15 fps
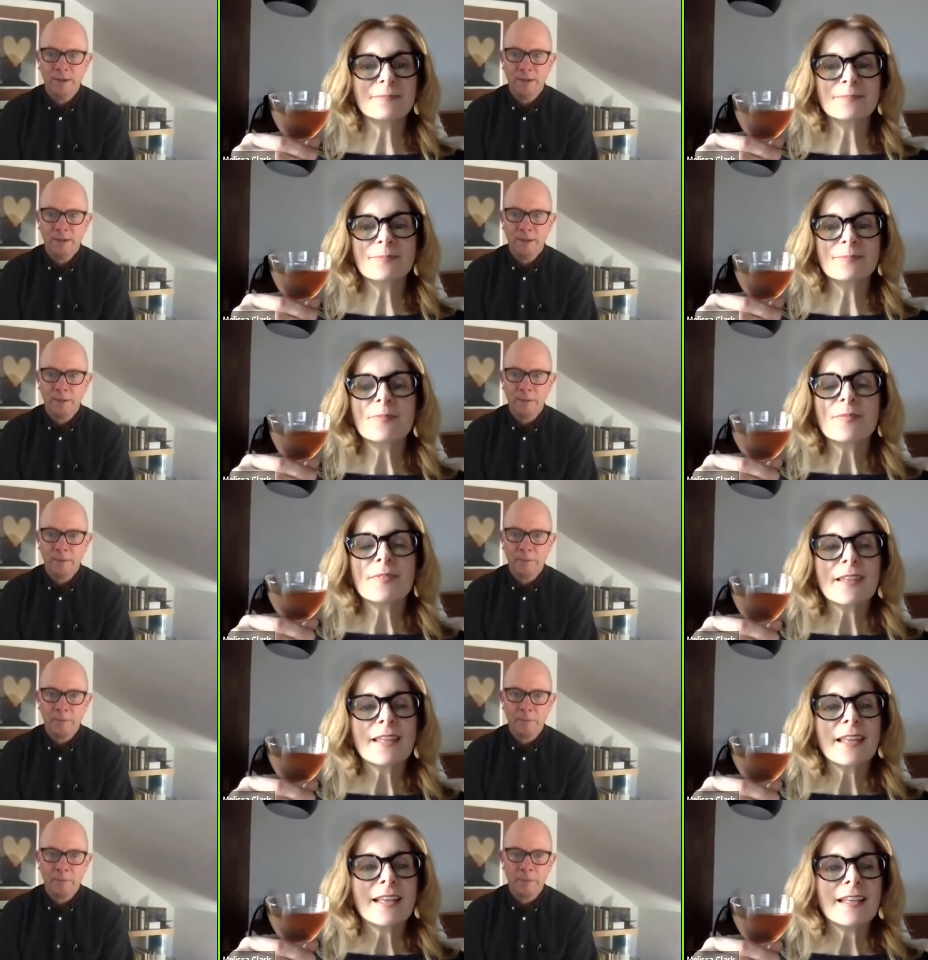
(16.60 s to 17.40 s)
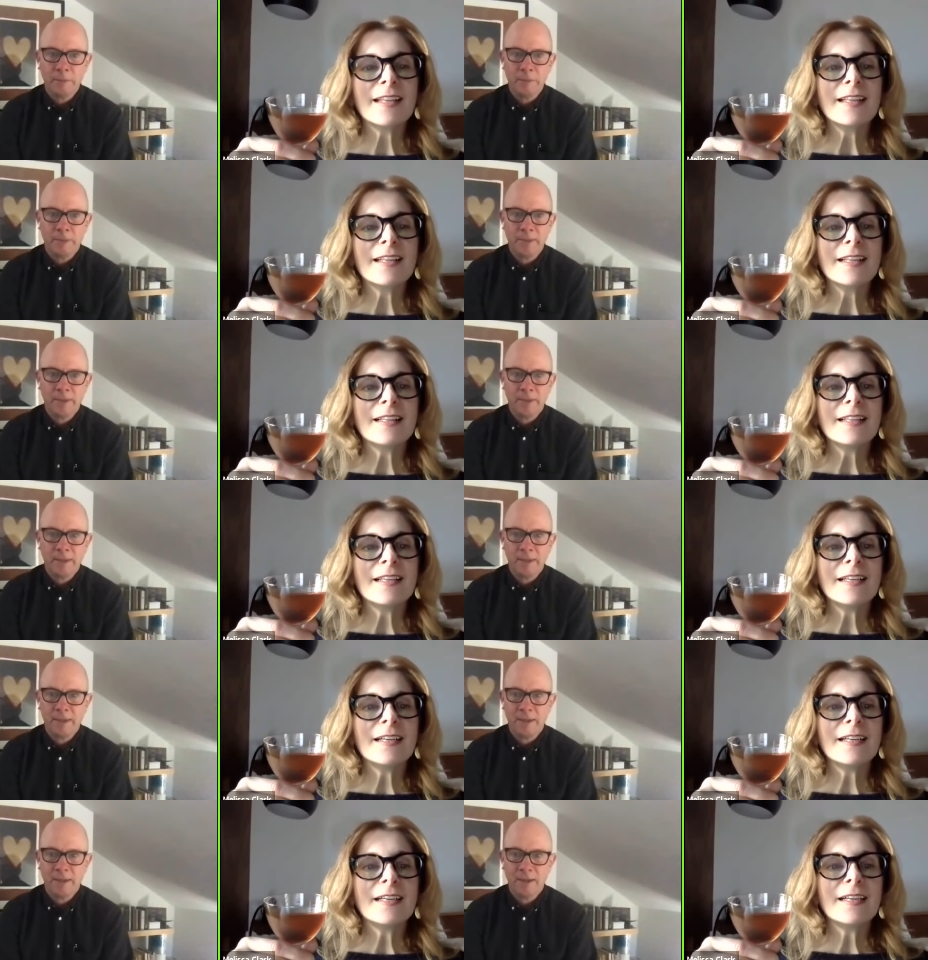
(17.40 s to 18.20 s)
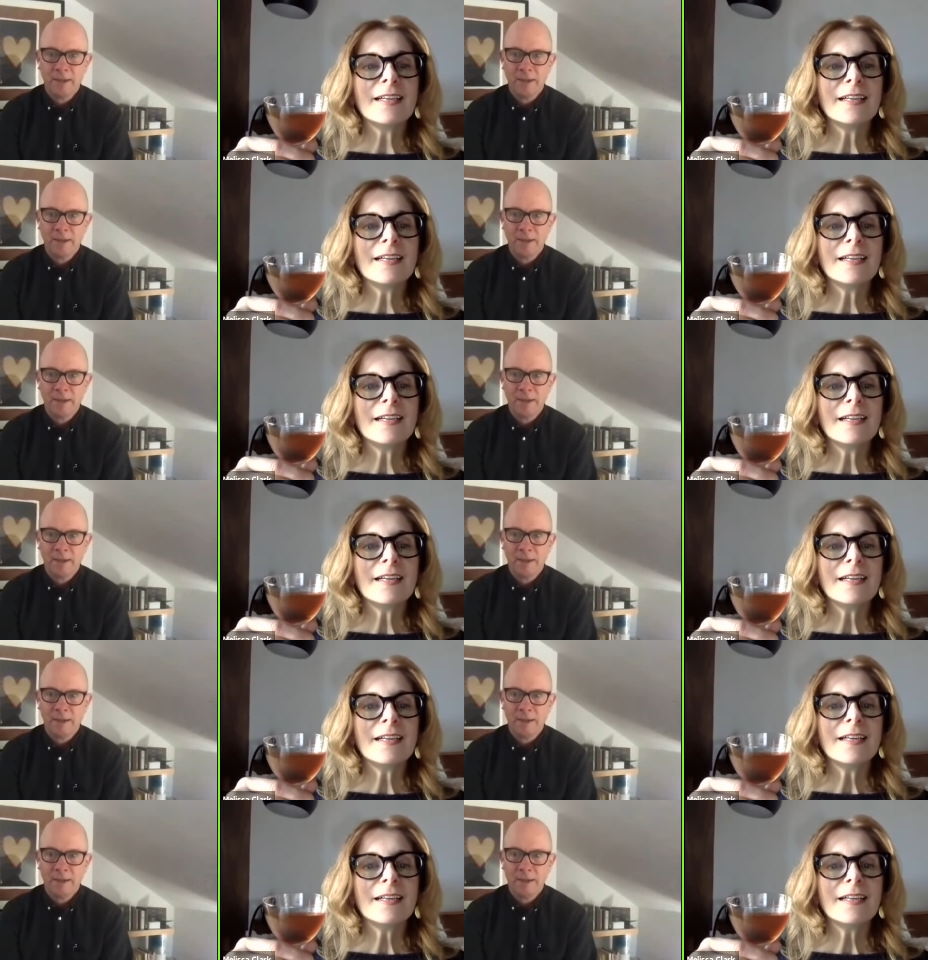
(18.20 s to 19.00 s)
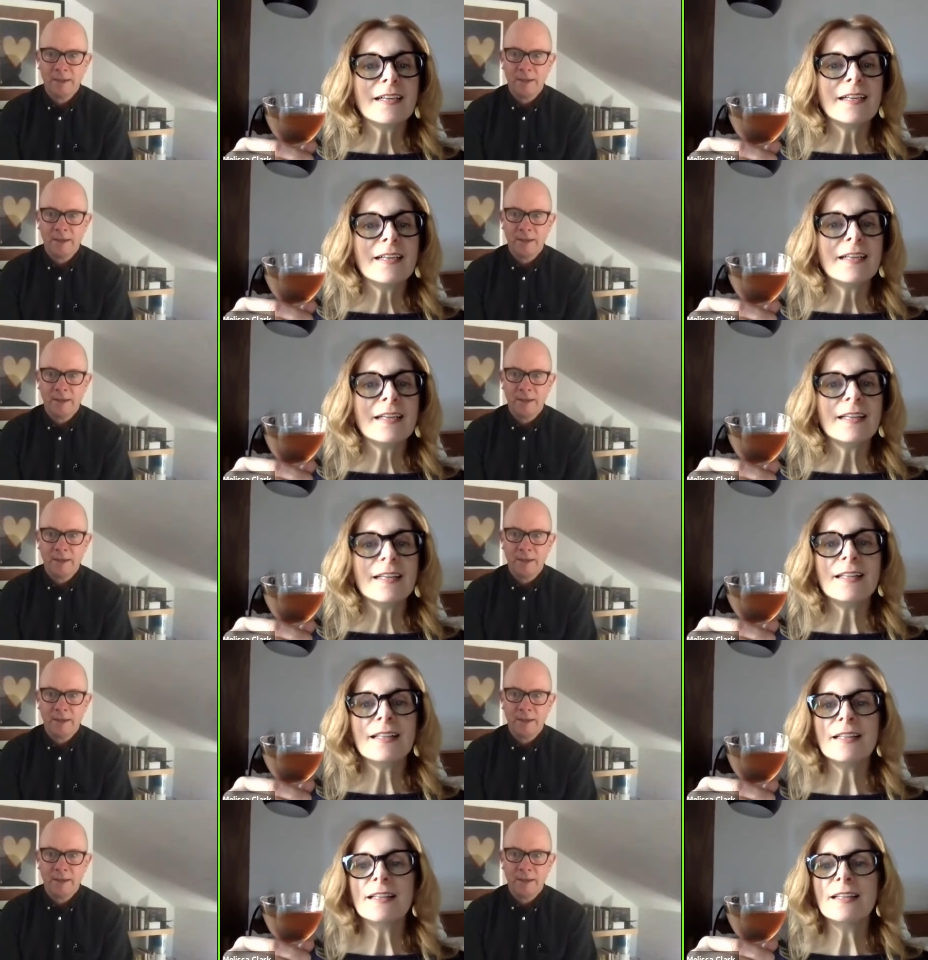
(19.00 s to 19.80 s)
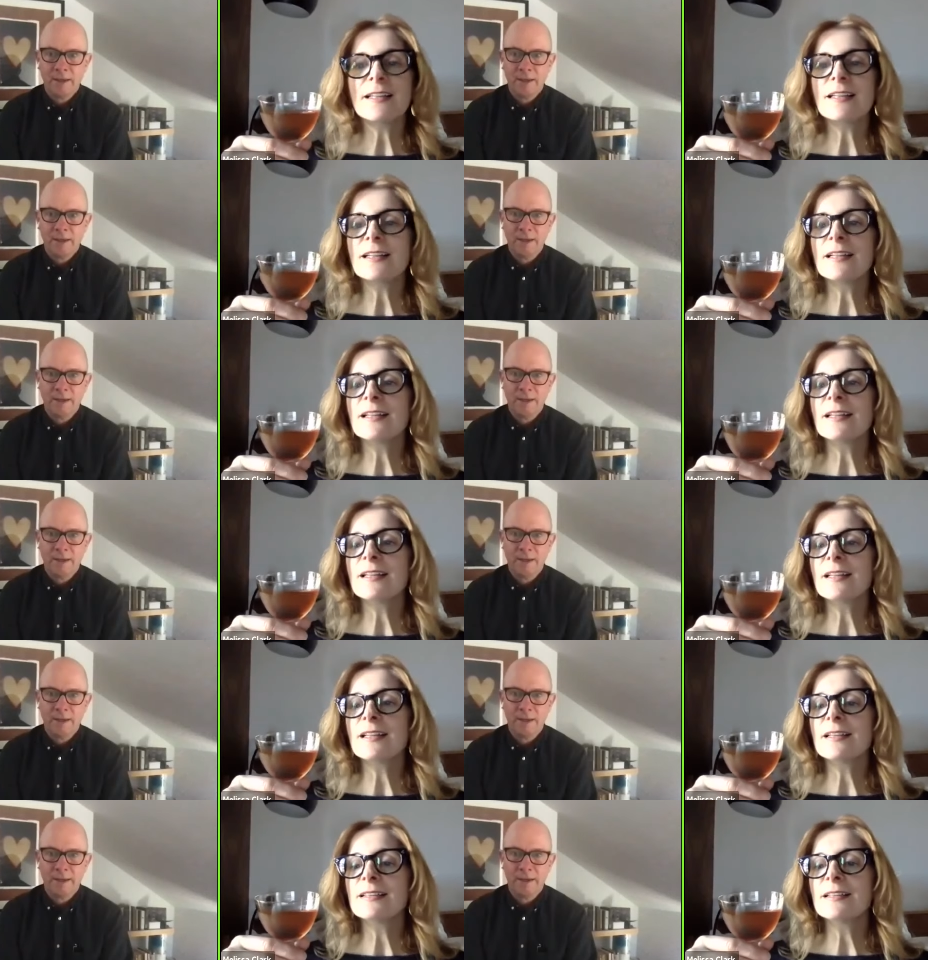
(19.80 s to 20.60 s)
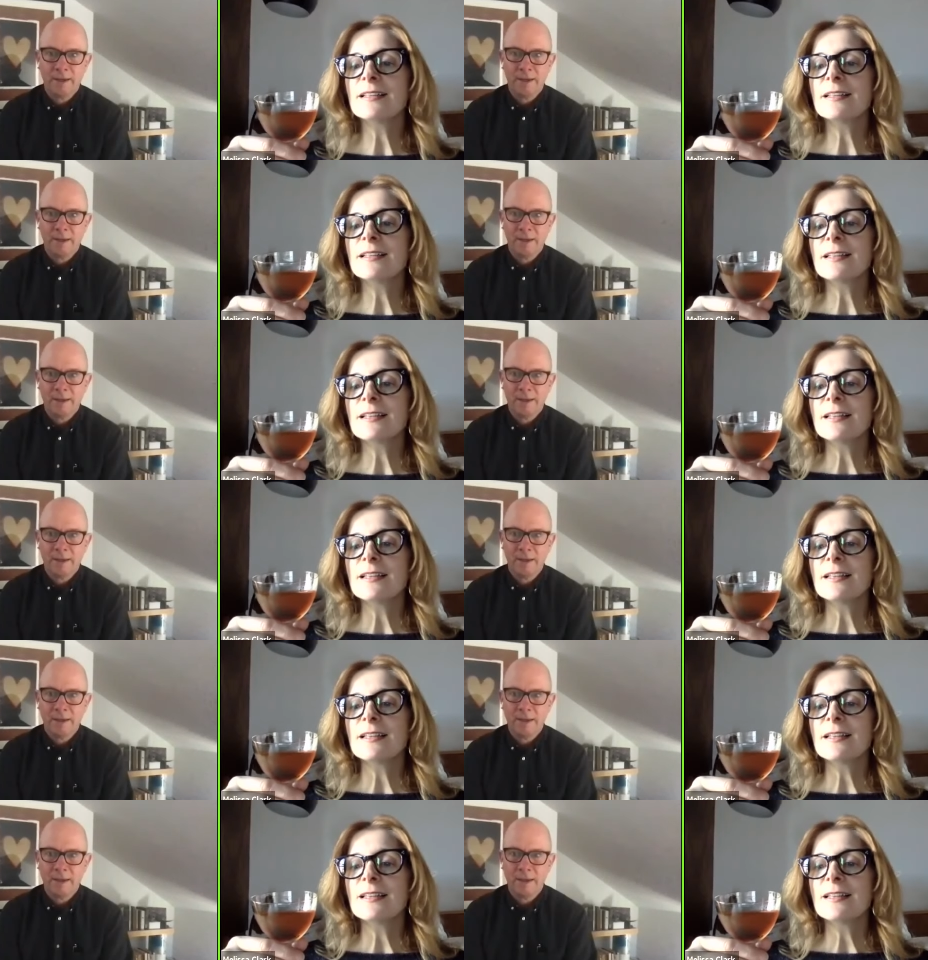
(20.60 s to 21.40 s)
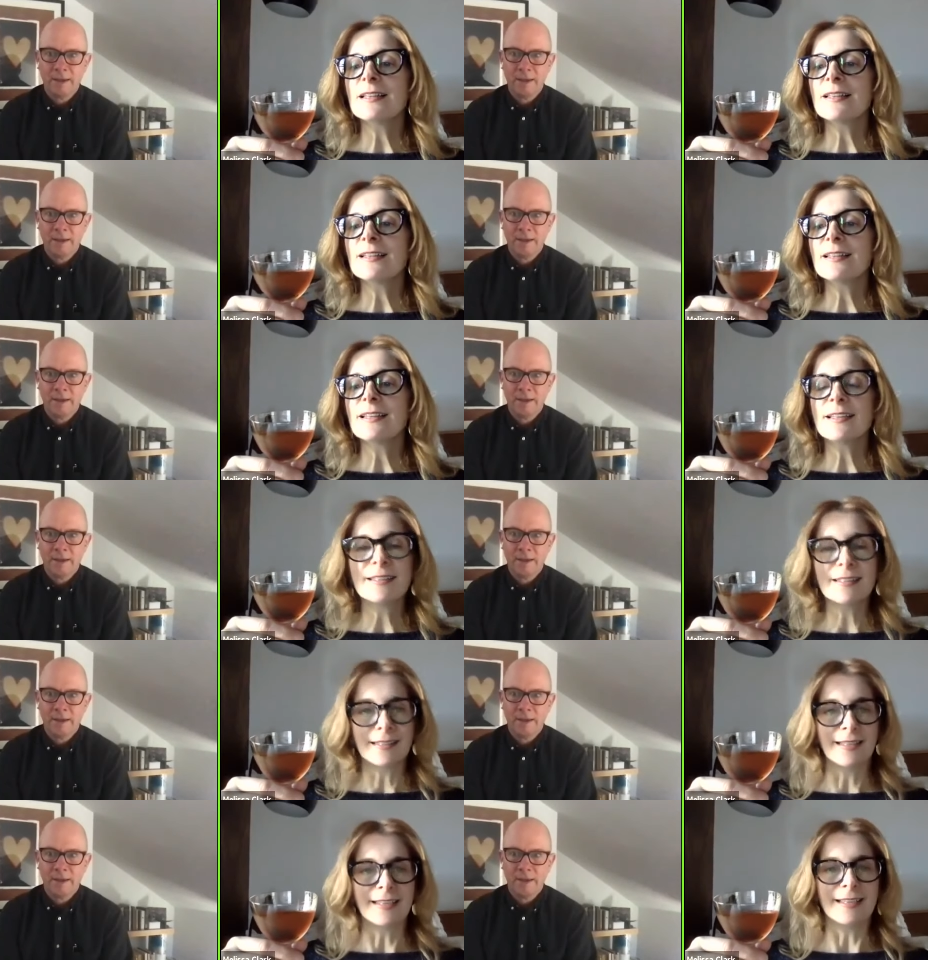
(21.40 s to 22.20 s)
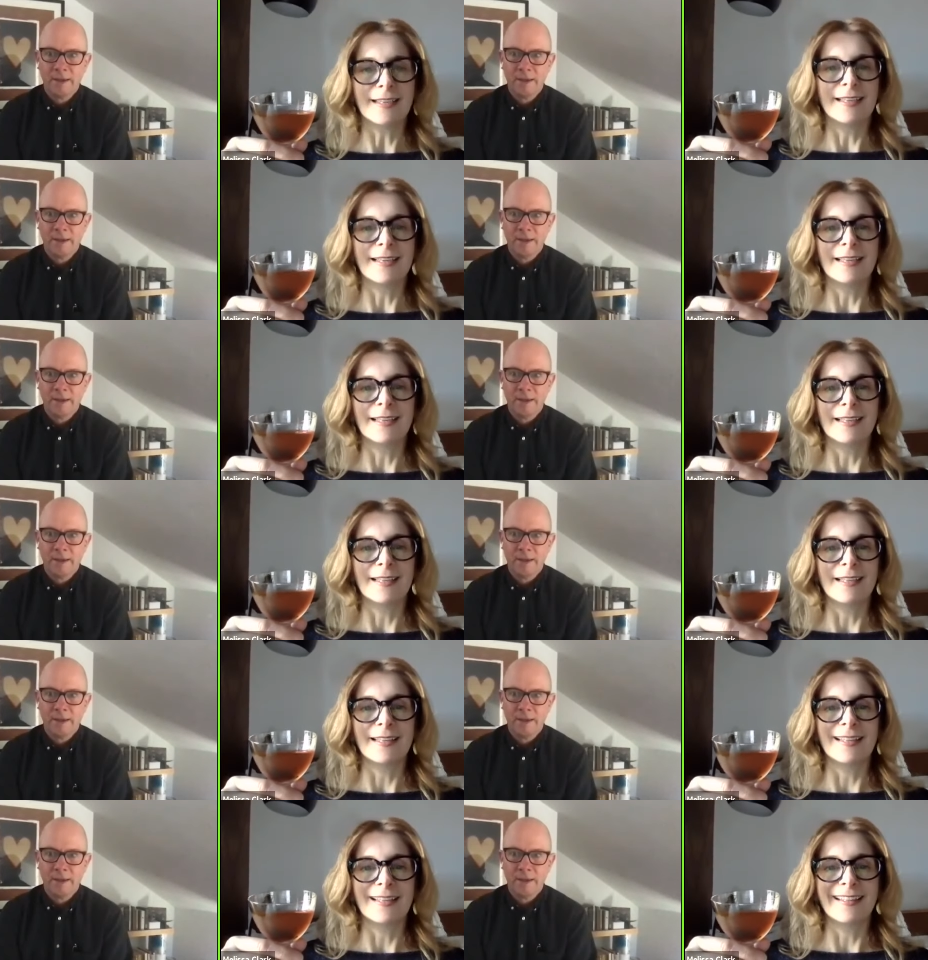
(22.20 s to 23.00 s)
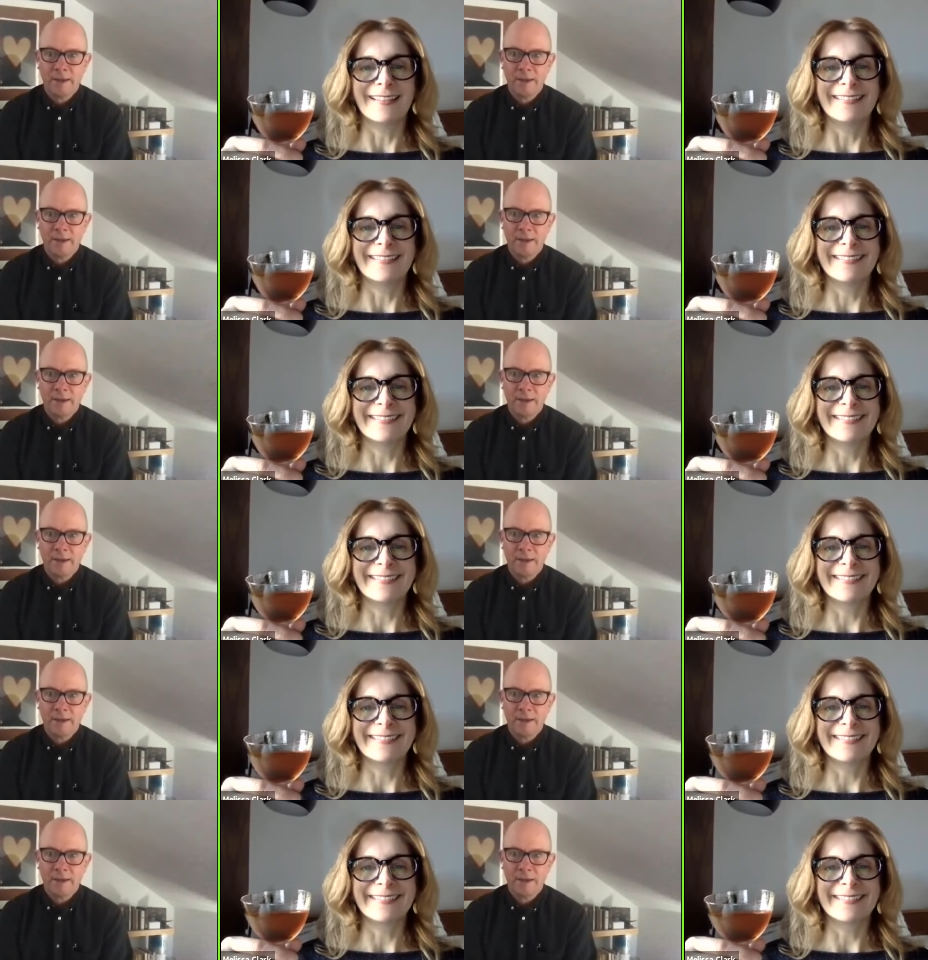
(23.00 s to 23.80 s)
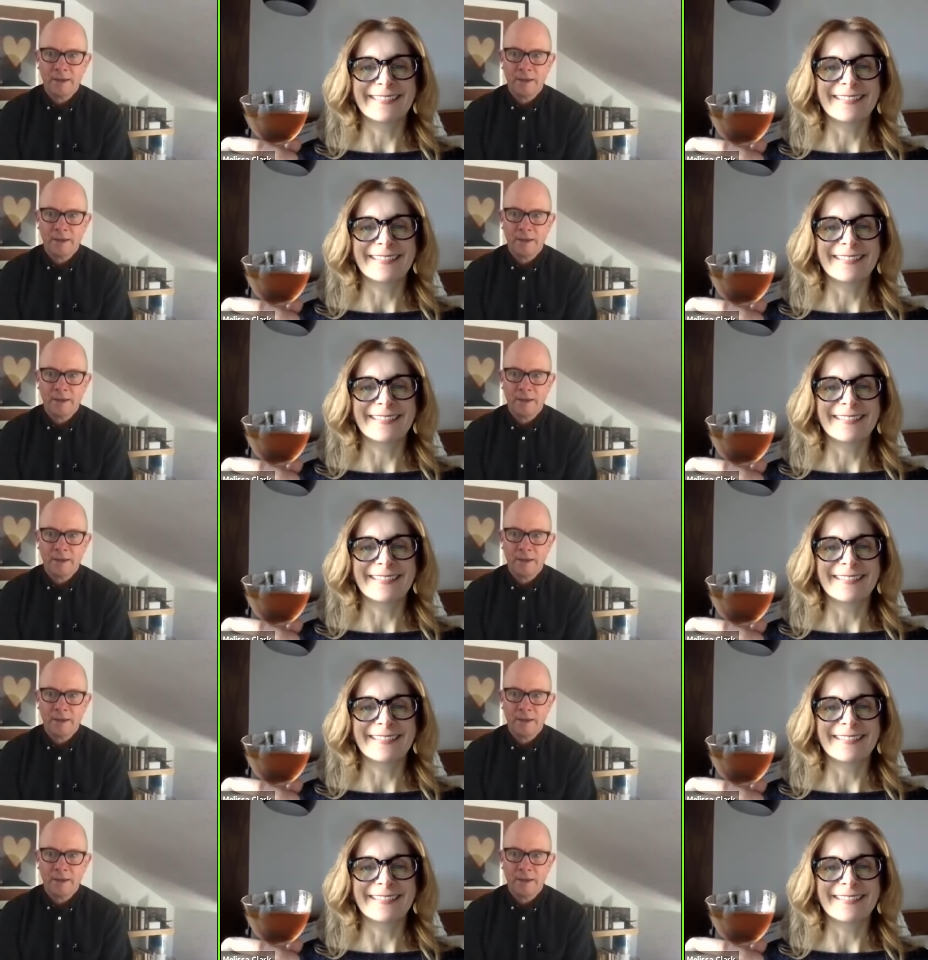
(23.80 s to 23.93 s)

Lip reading: (no one is talking)